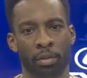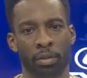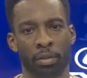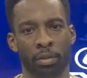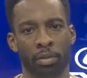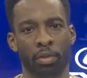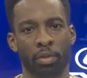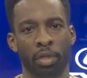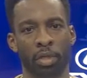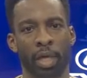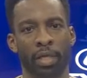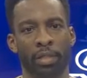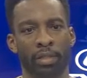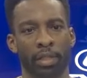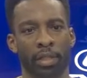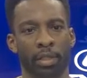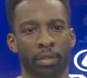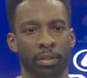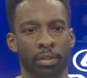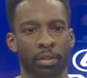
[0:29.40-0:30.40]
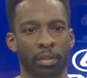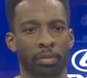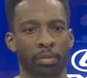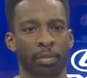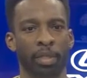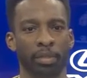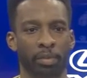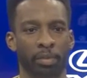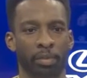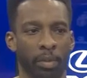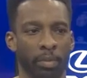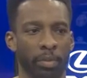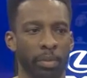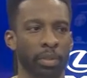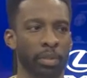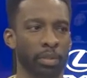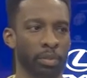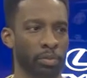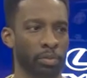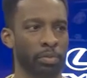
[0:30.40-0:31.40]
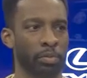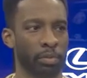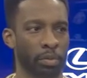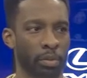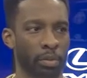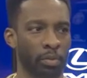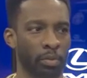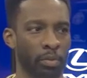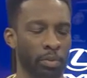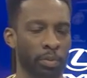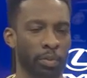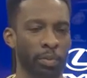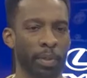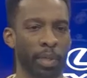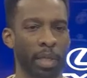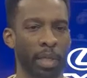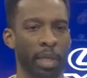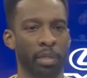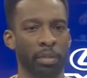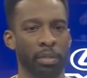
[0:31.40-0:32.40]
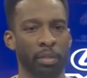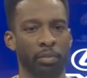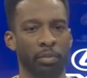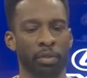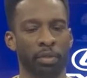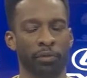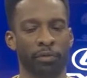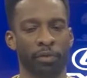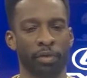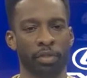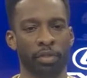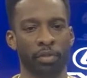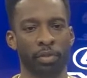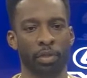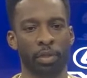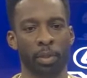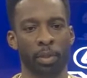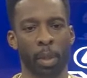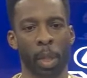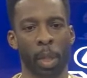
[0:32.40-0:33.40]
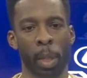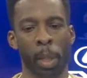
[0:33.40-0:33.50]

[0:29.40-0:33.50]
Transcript: utilize that to the best of my abilities, you know, with me being out there with the first unit.